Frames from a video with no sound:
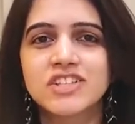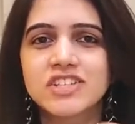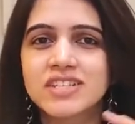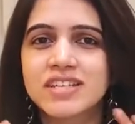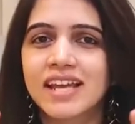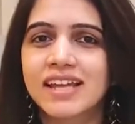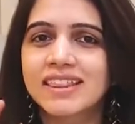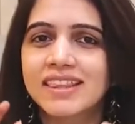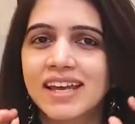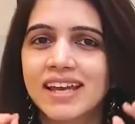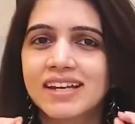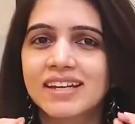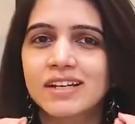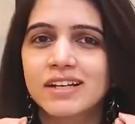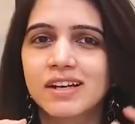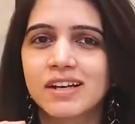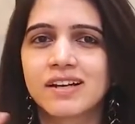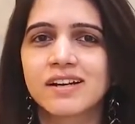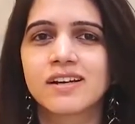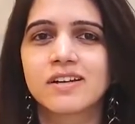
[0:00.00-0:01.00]
Just get
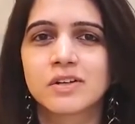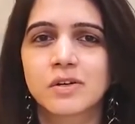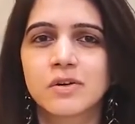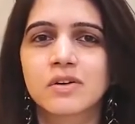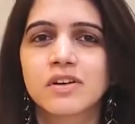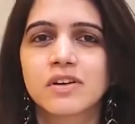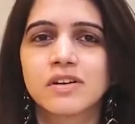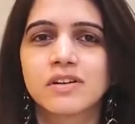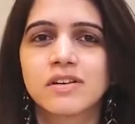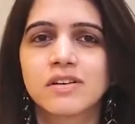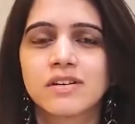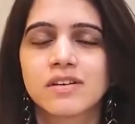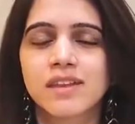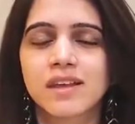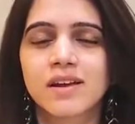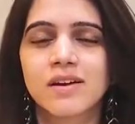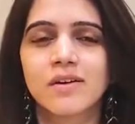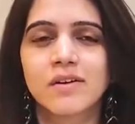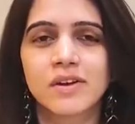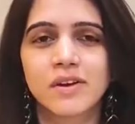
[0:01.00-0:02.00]
that little token
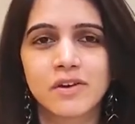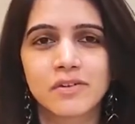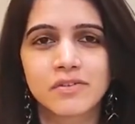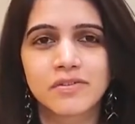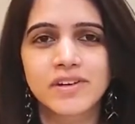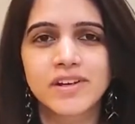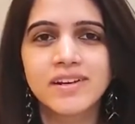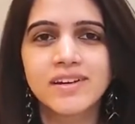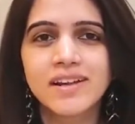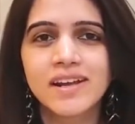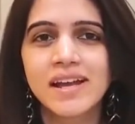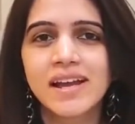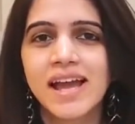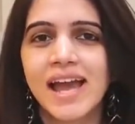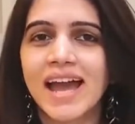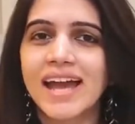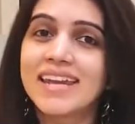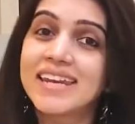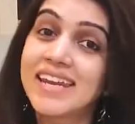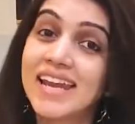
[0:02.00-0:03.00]
thing on your feet
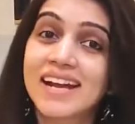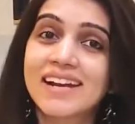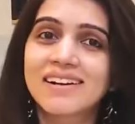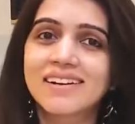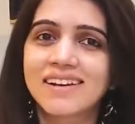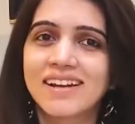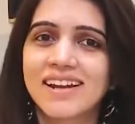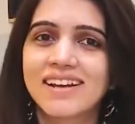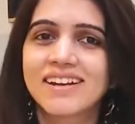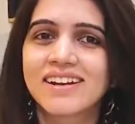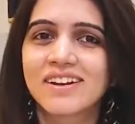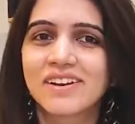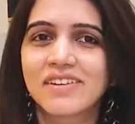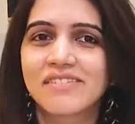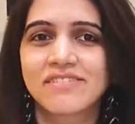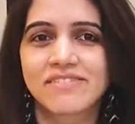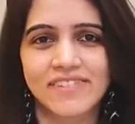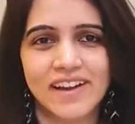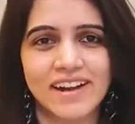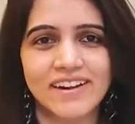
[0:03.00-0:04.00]
and yet let it
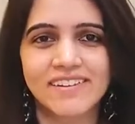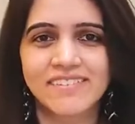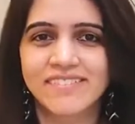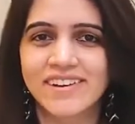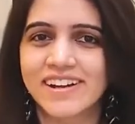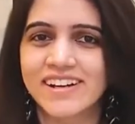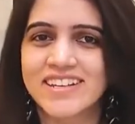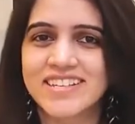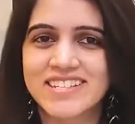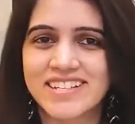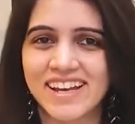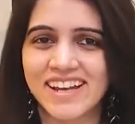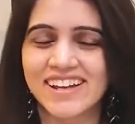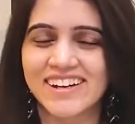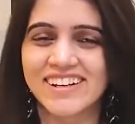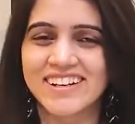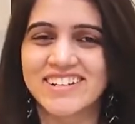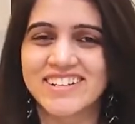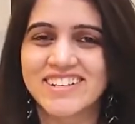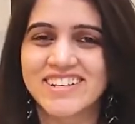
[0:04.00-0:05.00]
look very, very
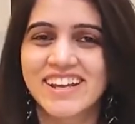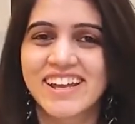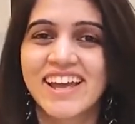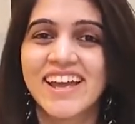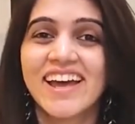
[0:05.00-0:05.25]
stylish.